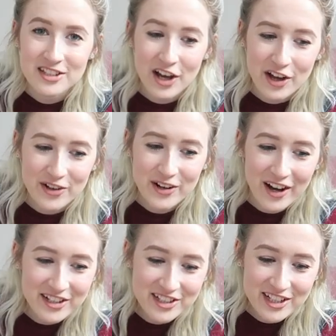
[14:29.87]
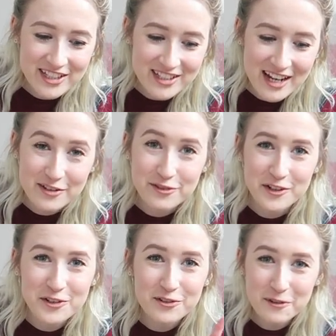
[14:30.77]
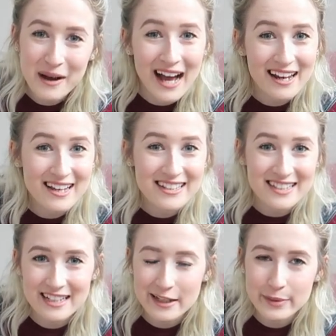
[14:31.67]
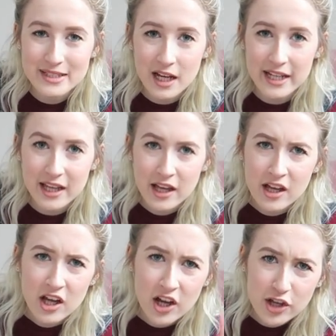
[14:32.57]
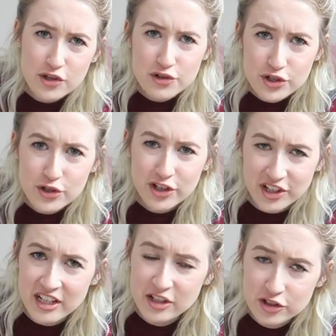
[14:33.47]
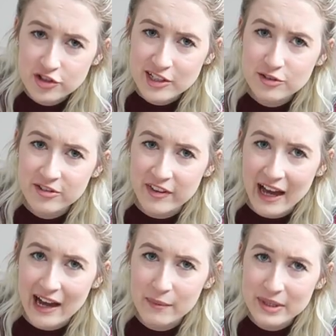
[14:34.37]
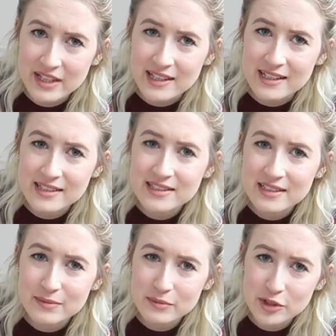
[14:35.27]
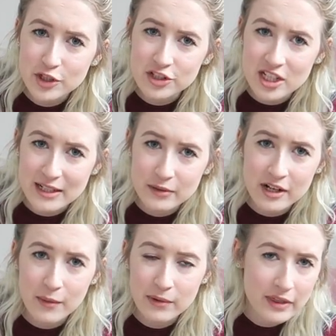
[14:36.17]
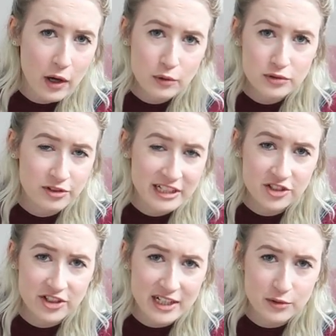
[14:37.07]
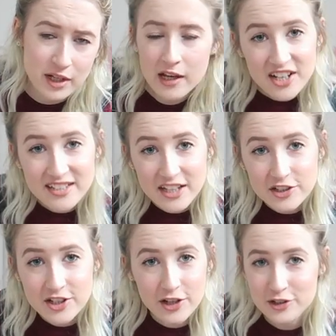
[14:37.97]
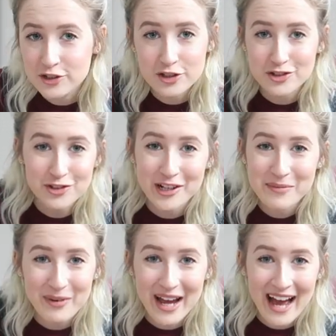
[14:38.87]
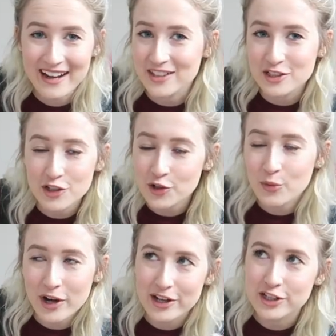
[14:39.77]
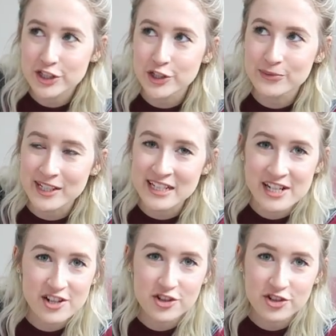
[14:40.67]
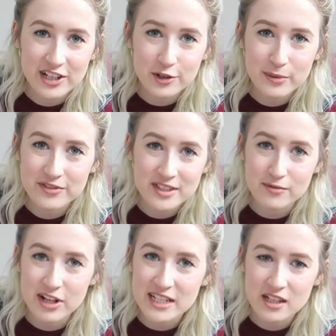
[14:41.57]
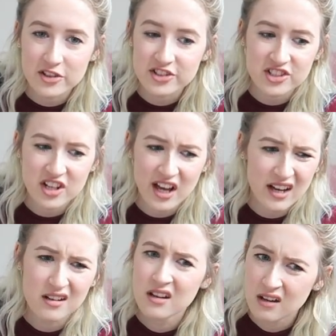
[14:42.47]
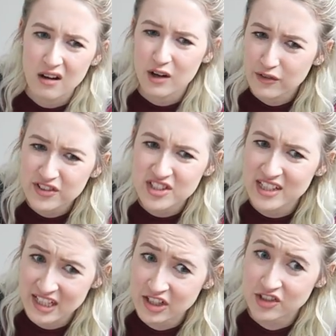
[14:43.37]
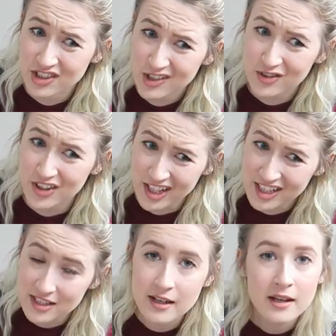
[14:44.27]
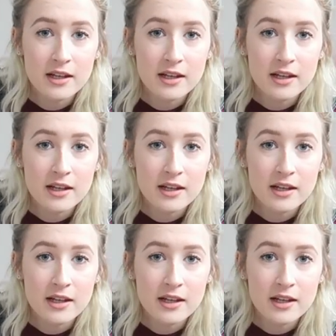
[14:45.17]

So I just had a phone call from Alex and he was like, are you sure you need a drill for that? Because usually it would come with the holes already drilled. Turns out you don't, you just screw it in by hand. I don't know why I assumed I needed a drill, but for some reason I was just like, I obviously need a drill for this.